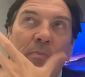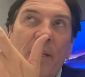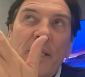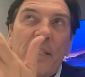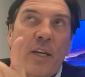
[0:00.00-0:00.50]

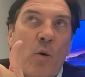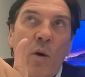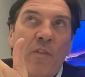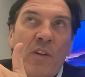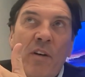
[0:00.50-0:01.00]
He's the
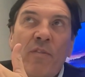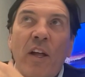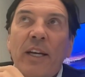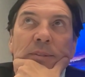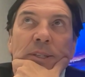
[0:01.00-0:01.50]
equivalent of
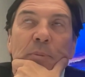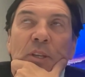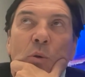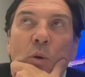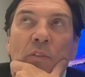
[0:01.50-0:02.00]
he'd be
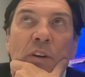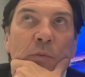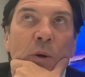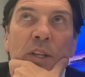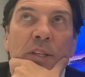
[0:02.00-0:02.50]
the equivalent of
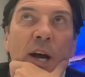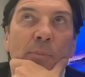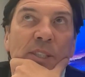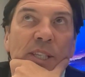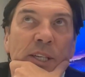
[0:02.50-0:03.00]
one of the top
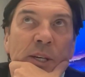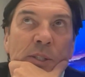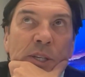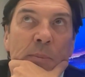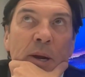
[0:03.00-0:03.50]
CEOs
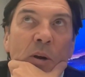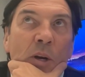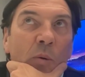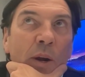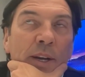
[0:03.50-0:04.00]
in
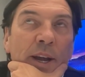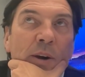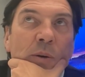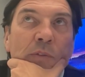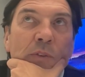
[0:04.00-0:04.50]
America right
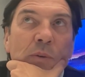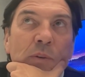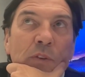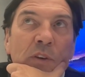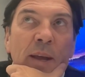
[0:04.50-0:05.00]
now if you
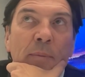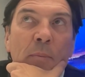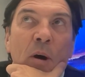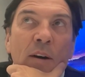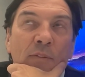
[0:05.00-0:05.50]
name them
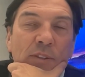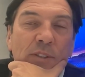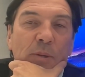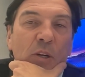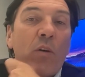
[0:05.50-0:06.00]
off. It's
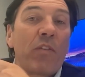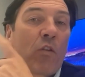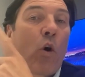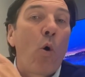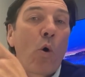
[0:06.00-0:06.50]
the equivalent of
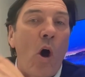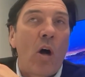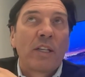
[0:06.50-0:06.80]
cold calling